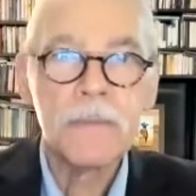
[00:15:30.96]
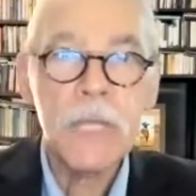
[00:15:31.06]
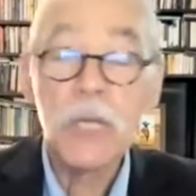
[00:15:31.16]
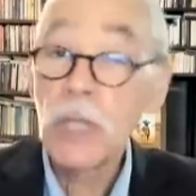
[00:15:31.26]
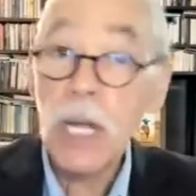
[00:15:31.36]

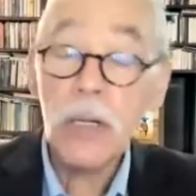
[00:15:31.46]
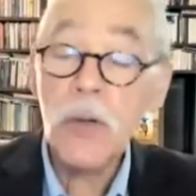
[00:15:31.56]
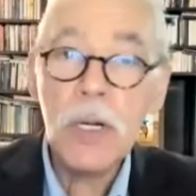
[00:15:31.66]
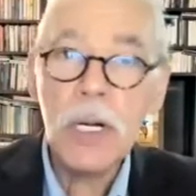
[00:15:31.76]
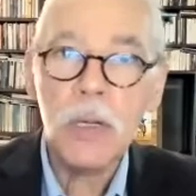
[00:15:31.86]
you're not
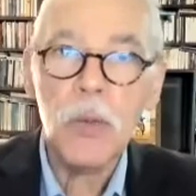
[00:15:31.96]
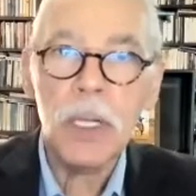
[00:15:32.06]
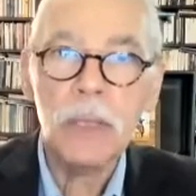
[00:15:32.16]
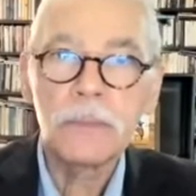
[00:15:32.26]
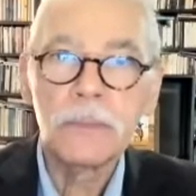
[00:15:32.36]
going anywhere.
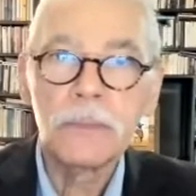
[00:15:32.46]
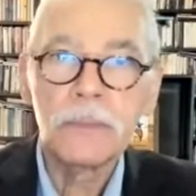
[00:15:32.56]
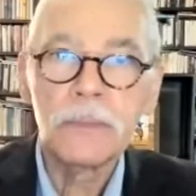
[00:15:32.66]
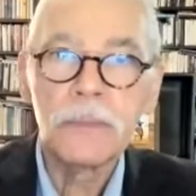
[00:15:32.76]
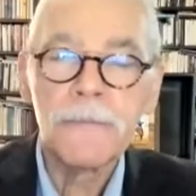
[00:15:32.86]

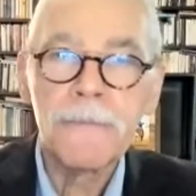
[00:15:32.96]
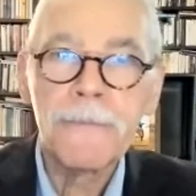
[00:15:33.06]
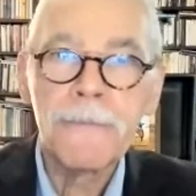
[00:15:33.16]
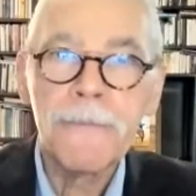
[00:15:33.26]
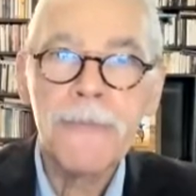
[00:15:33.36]

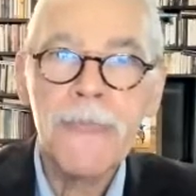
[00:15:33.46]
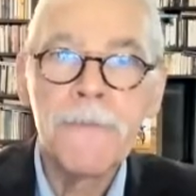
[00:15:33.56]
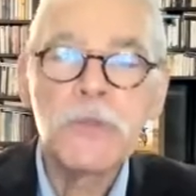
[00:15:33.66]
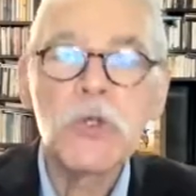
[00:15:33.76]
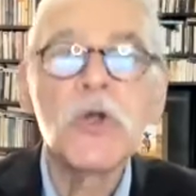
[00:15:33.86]

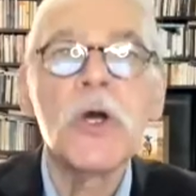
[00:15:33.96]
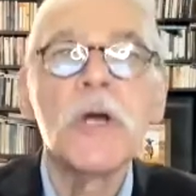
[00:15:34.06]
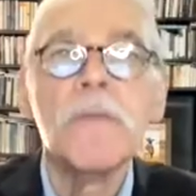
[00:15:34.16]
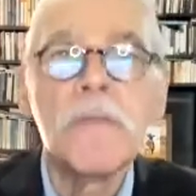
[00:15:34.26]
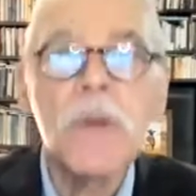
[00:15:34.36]
So your
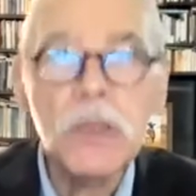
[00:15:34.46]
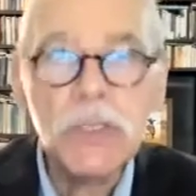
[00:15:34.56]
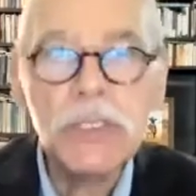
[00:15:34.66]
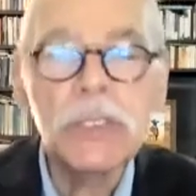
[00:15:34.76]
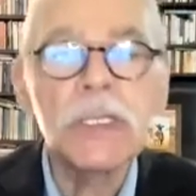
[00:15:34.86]

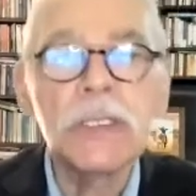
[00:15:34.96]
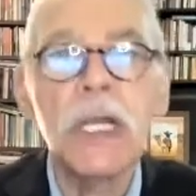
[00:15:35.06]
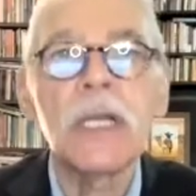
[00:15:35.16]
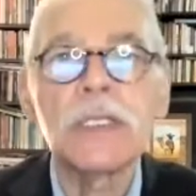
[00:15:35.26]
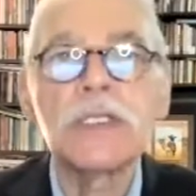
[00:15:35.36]
emotional
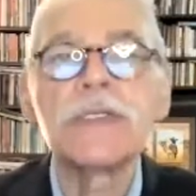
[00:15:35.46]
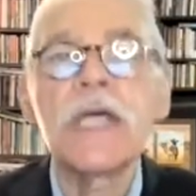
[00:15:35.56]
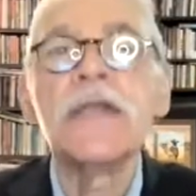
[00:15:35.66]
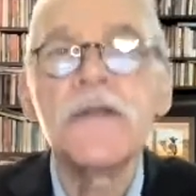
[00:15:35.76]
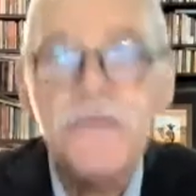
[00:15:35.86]
intelligence
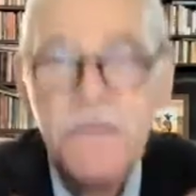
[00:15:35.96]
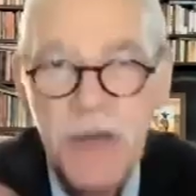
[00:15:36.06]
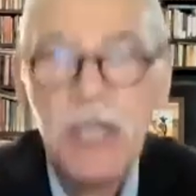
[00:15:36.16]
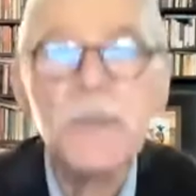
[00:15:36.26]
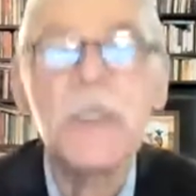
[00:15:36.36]
and
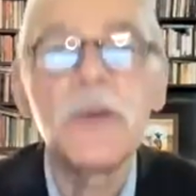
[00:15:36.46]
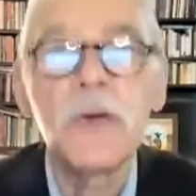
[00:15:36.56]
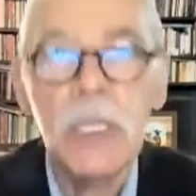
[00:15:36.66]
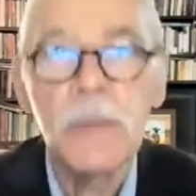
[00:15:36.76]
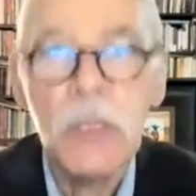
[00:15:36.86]
developing
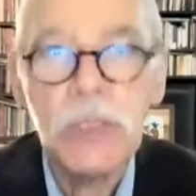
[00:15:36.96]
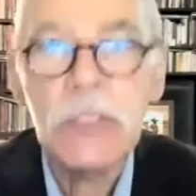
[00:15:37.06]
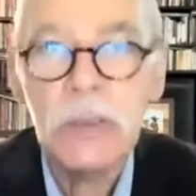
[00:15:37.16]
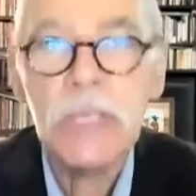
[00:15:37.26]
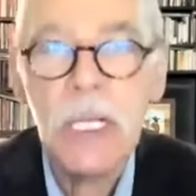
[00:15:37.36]
your
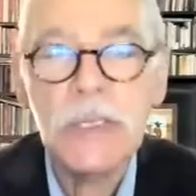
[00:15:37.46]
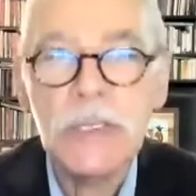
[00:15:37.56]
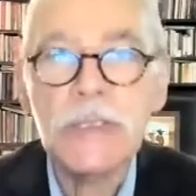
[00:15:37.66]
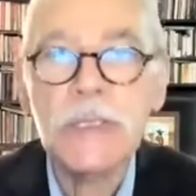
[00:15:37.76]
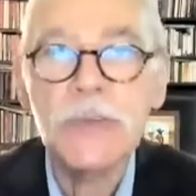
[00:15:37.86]
emotional
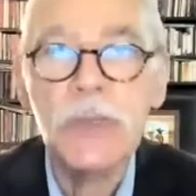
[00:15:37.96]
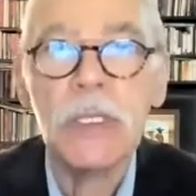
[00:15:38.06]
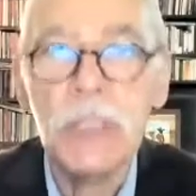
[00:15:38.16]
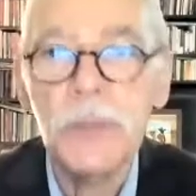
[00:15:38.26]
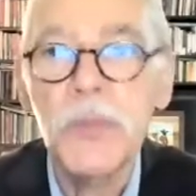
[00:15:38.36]
intelligence is
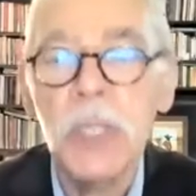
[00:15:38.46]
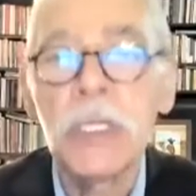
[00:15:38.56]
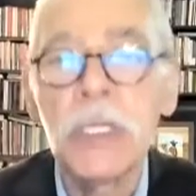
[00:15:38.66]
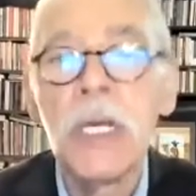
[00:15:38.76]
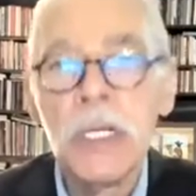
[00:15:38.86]
critically important.
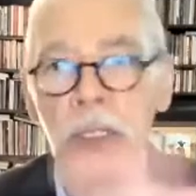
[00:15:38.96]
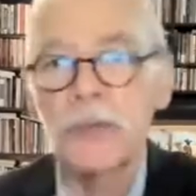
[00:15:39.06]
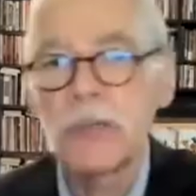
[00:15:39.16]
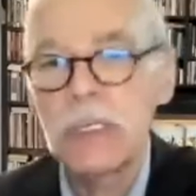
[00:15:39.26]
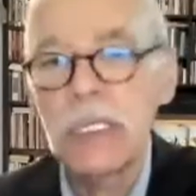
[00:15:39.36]
There are
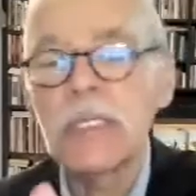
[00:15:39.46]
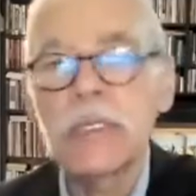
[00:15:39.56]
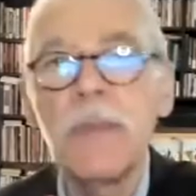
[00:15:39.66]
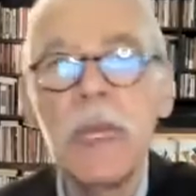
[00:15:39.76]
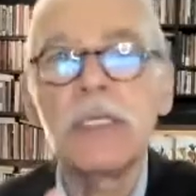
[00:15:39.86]
3 things
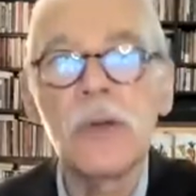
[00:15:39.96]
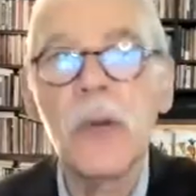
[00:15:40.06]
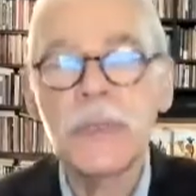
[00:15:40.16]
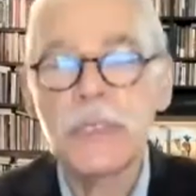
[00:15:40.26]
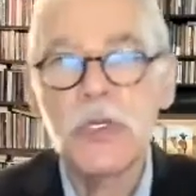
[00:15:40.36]
that make you up
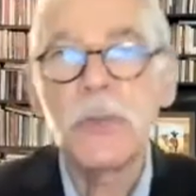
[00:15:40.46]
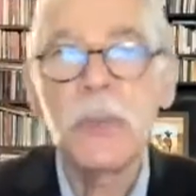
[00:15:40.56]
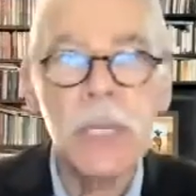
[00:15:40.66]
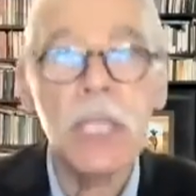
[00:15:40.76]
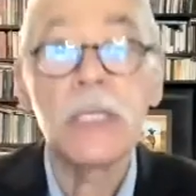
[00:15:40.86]
as a human
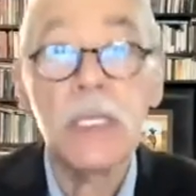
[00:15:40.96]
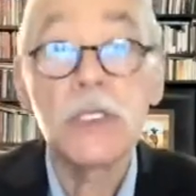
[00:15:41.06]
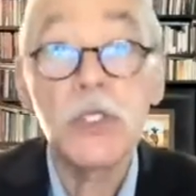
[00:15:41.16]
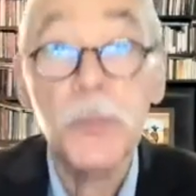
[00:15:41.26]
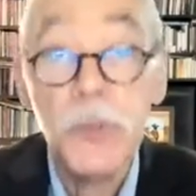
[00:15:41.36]
being.
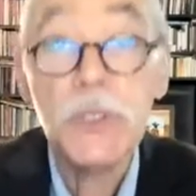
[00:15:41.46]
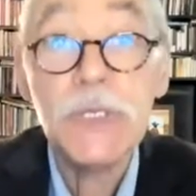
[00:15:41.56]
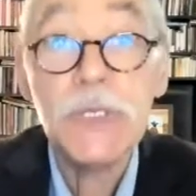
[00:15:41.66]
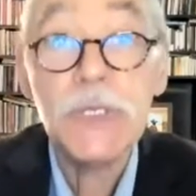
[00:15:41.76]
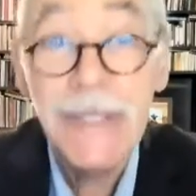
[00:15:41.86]
There's your
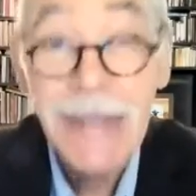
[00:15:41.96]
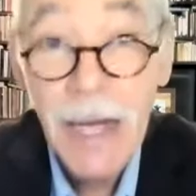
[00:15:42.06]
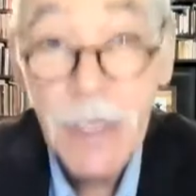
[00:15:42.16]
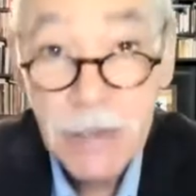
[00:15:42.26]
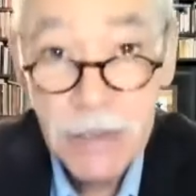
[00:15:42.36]

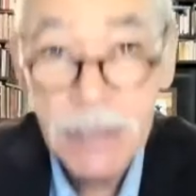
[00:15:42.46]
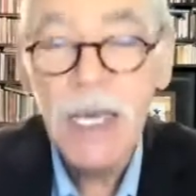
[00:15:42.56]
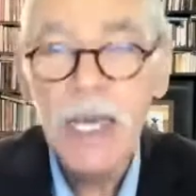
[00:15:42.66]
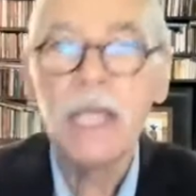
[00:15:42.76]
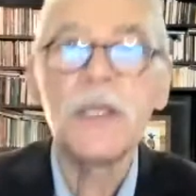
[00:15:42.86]
personality,
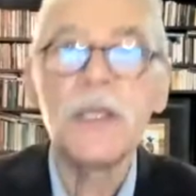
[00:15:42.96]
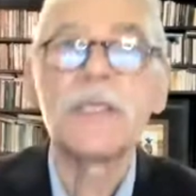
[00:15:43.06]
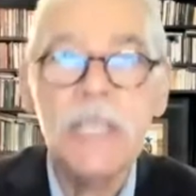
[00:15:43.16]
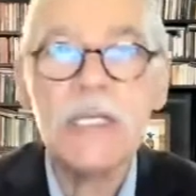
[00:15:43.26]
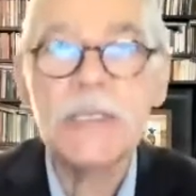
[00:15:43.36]
and there's
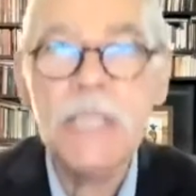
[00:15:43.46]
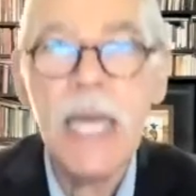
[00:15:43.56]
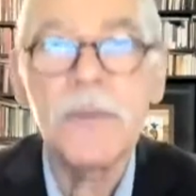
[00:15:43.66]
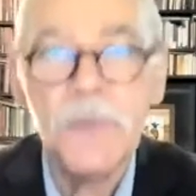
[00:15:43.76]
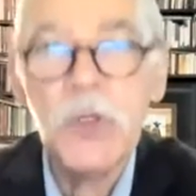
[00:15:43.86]
an
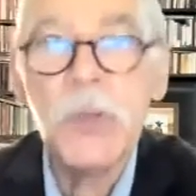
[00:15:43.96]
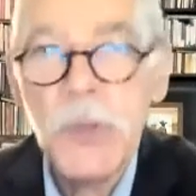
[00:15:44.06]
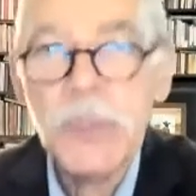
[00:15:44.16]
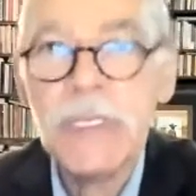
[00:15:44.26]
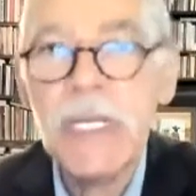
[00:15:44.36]
exam for your
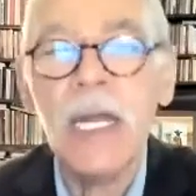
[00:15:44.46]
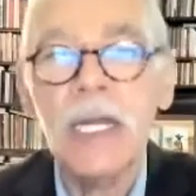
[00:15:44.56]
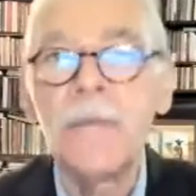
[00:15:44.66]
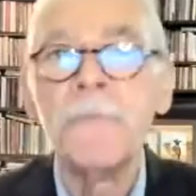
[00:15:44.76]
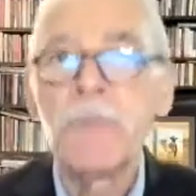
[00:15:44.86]

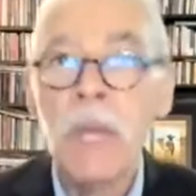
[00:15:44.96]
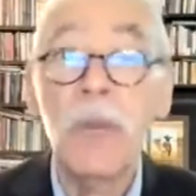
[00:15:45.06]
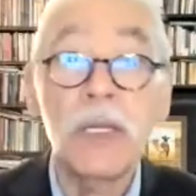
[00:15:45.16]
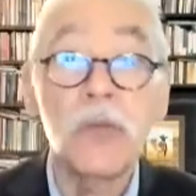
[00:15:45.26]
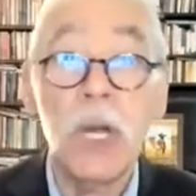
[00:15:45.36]
personality. And
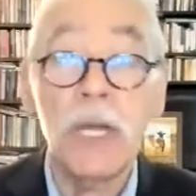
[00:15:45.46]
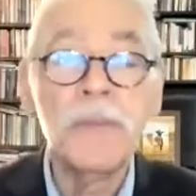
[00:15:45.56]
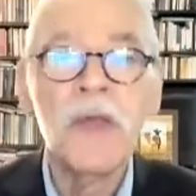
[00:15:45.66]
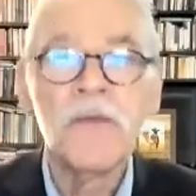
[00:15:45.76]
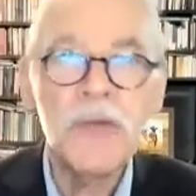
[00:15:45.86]
by the way,
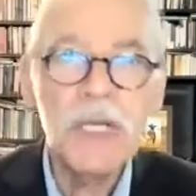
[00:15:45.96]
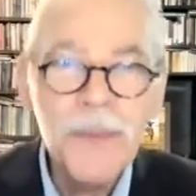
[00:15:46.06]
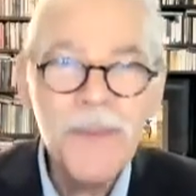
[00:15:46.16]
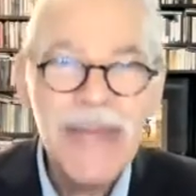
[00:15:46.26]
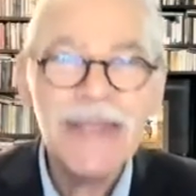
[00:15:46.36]

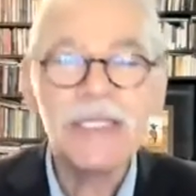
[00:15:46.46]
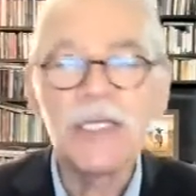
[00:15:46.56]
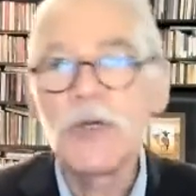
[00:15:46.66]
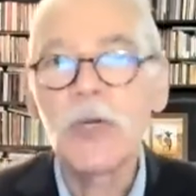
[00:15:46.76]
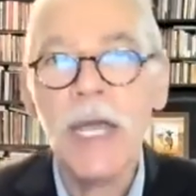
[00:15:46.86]
fundamentally,
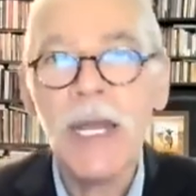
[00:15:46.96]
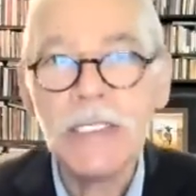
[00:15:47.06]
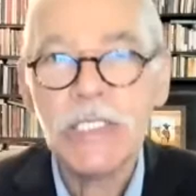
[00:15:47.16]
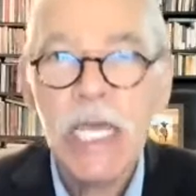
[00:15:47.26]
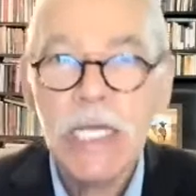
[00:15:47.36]
you cannot
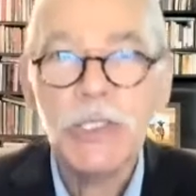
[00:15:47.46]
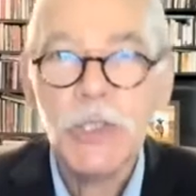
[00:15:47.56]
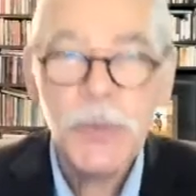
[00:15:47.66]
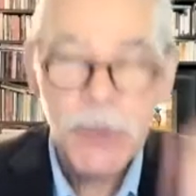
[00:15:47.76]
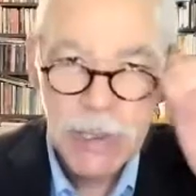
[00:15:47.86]
change
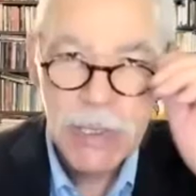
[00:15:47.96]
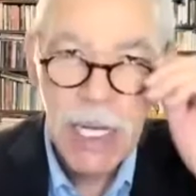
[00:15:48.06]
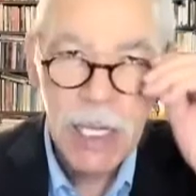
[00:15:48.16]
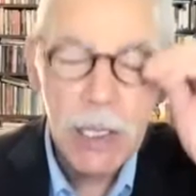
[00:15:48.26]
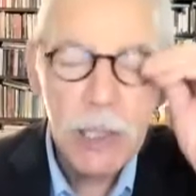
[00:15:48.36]
your
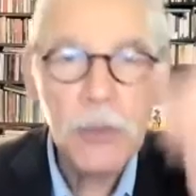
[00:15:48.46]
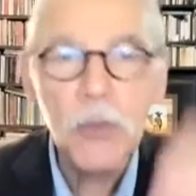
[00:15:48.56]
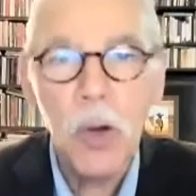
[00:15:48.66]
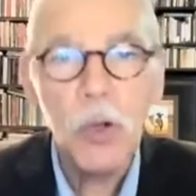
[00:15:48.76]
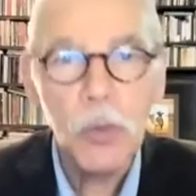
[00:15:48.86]
personality. You
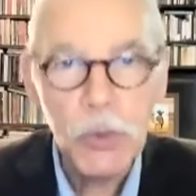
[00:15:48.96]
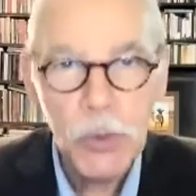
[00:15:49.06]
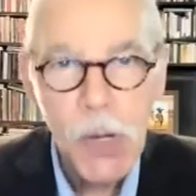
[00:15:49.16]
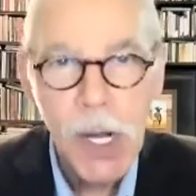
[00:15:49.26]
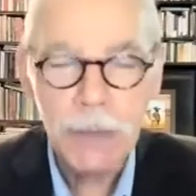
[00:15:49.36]
are who
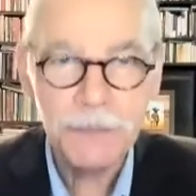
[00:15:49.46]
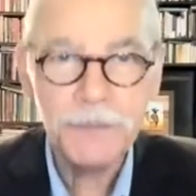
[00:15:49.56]
you are.